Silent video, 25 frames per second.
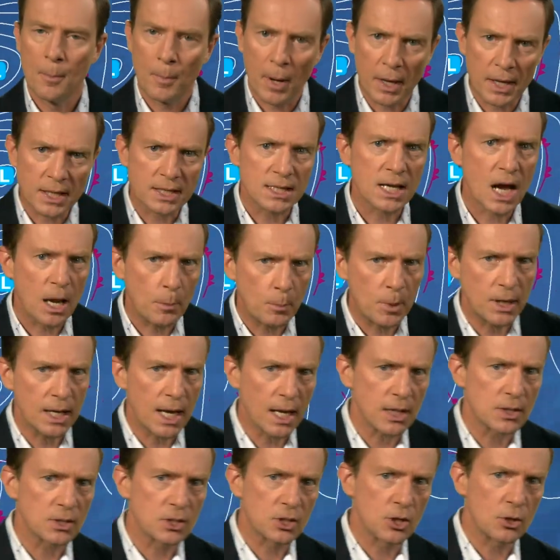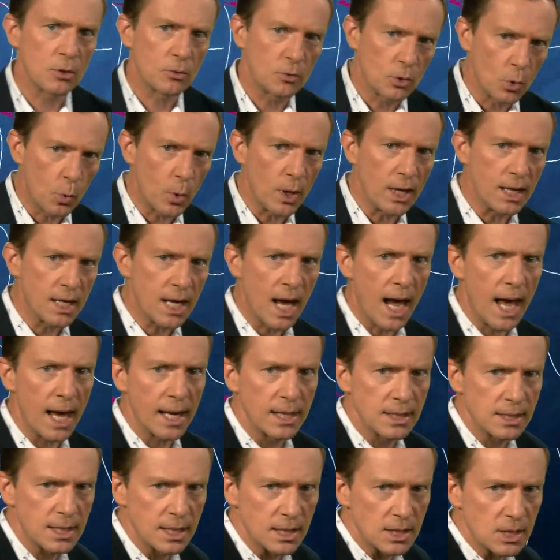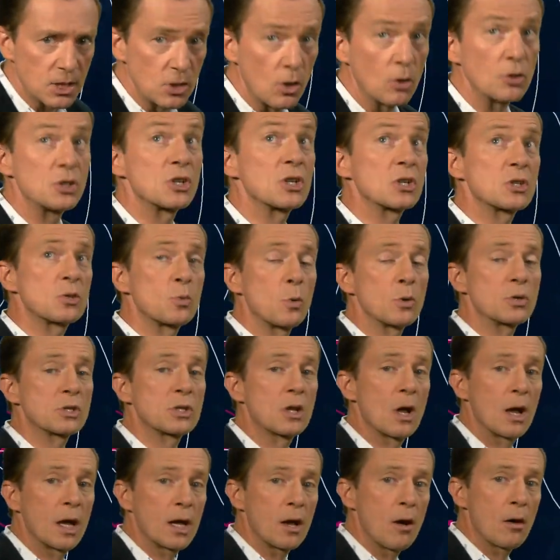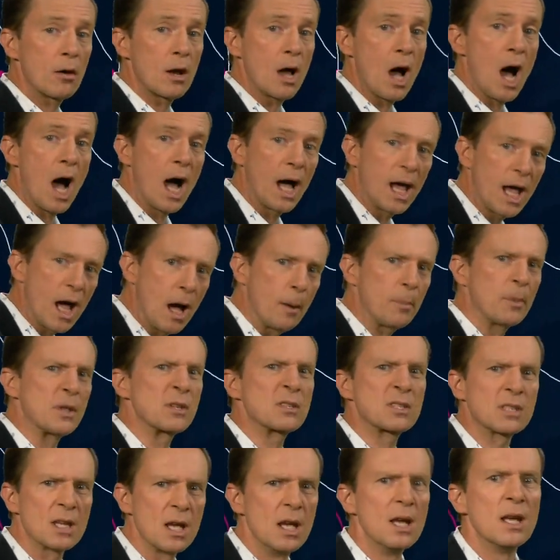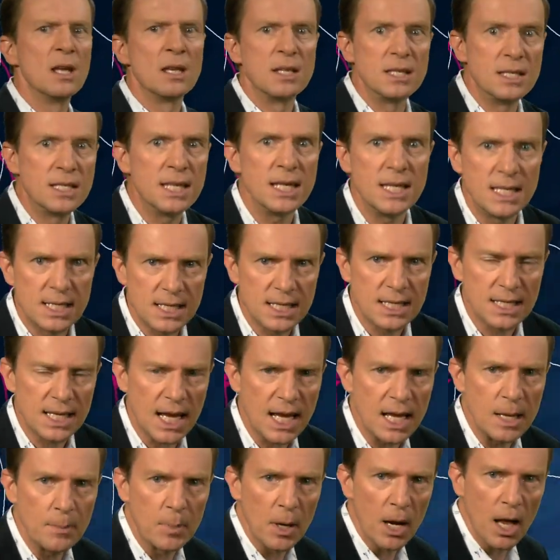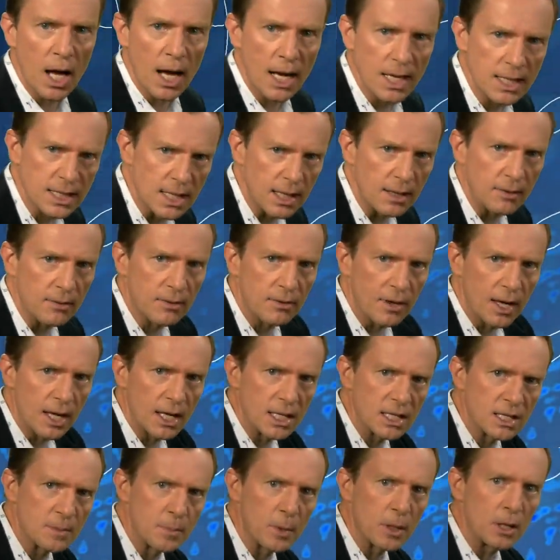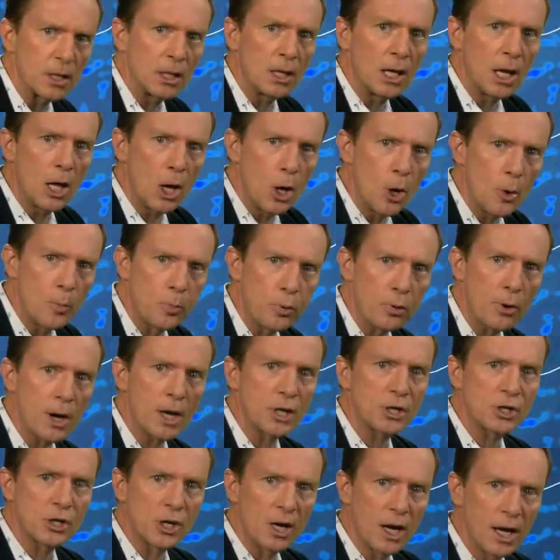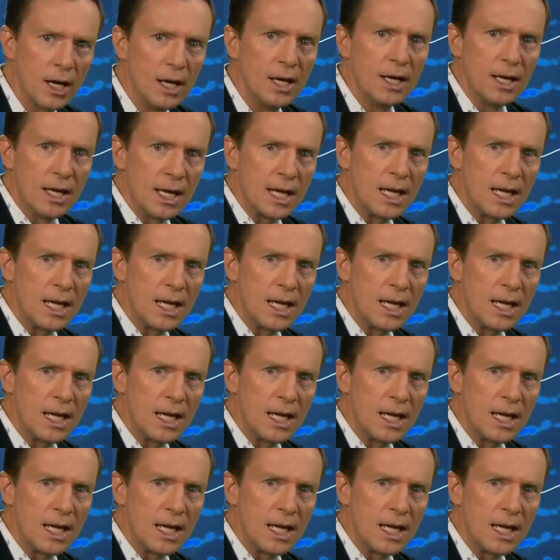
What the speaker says: By the time we get to the weekend, it's not just what's going on high up that's destabilizing things, but low pressure,